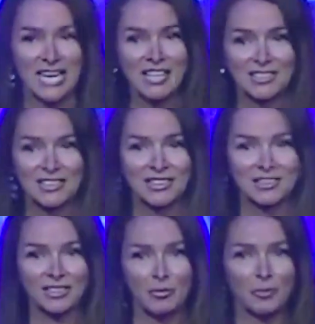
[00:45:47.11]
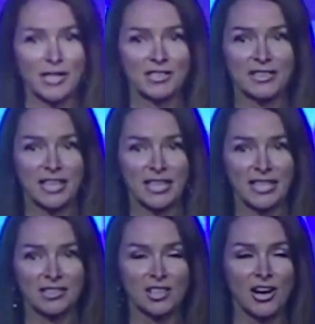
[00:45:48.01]
the supplements that he's
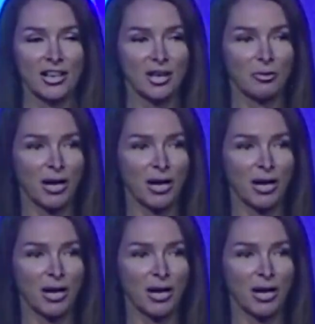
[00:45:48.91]
talking about,